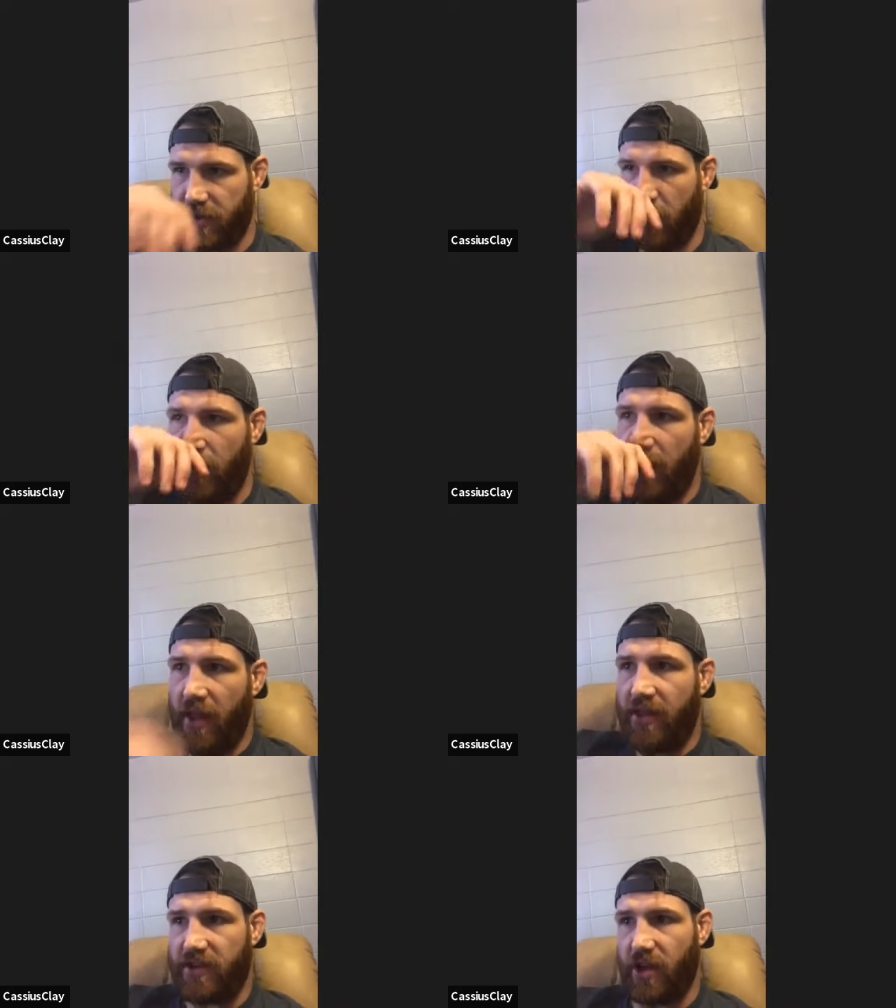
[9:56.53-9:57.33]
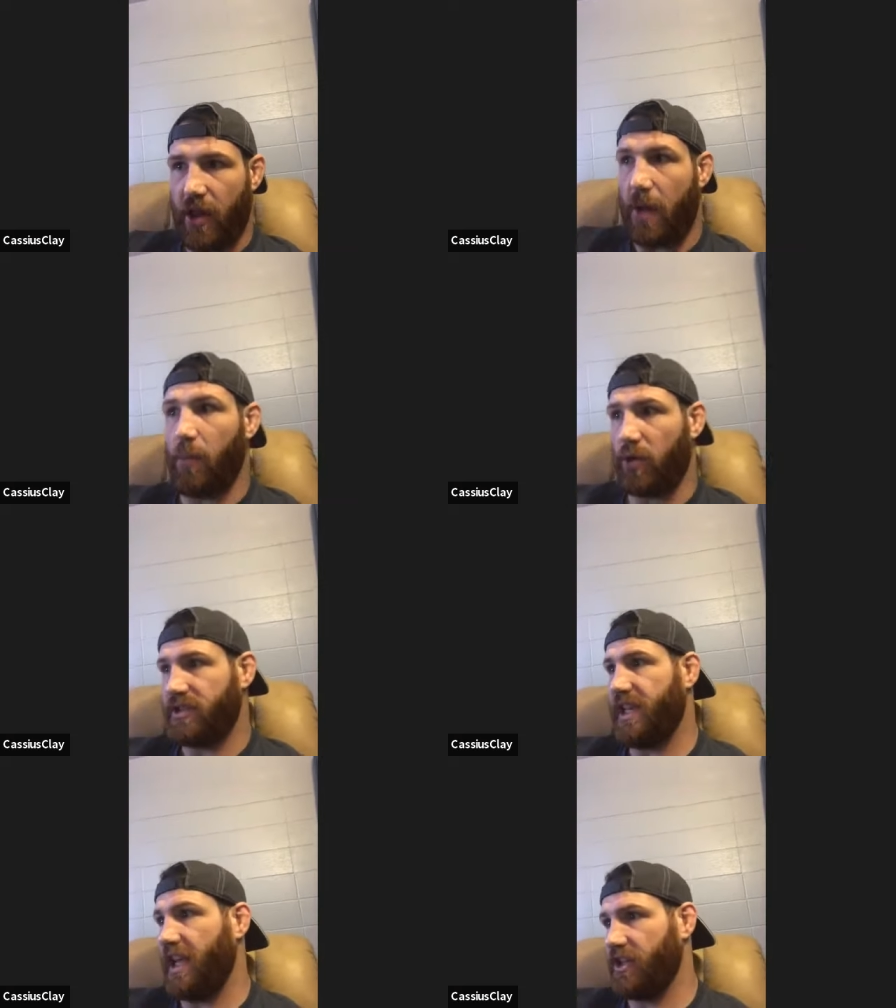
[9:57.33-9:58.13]
So there's a lot
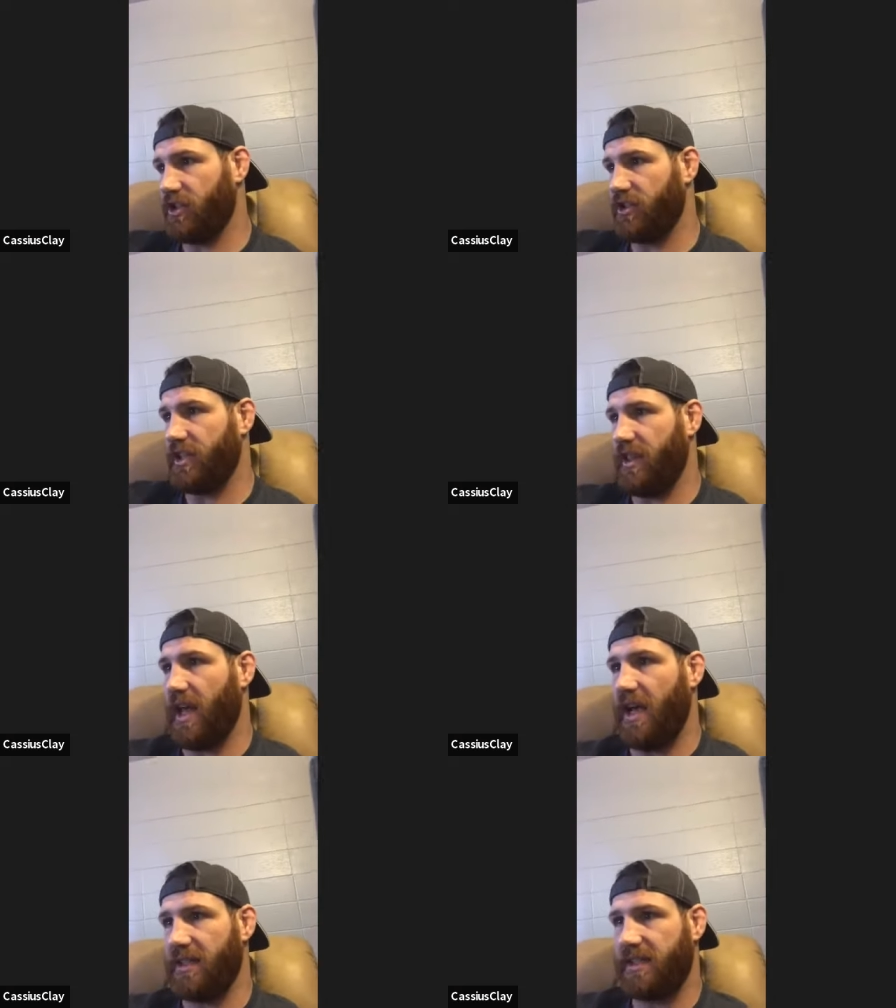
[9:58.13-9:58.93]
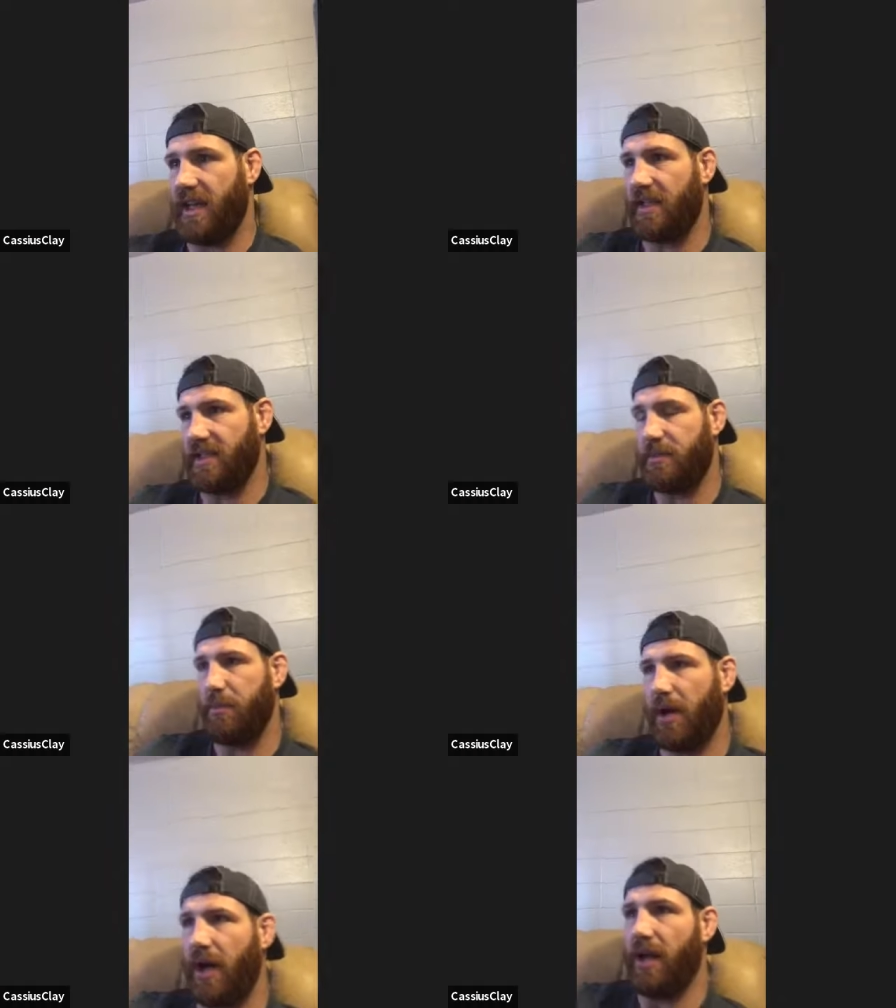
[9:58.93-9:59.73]
more dangers in that sense,
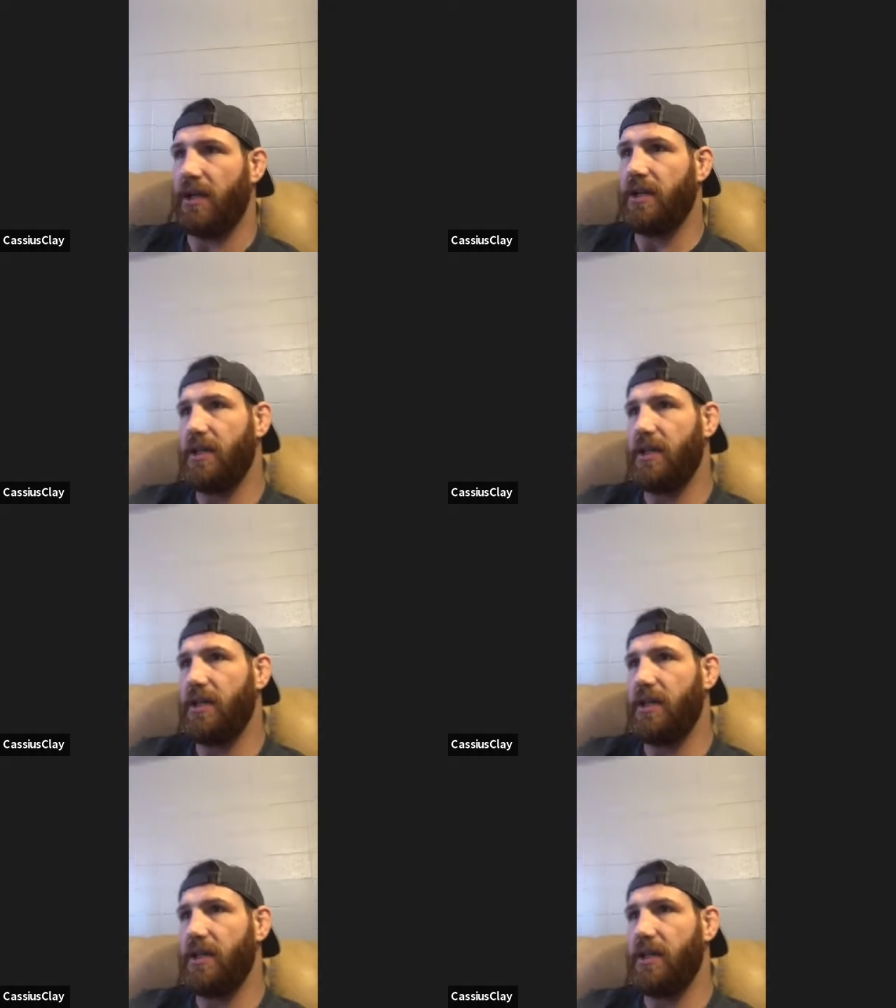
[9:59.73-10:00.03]
but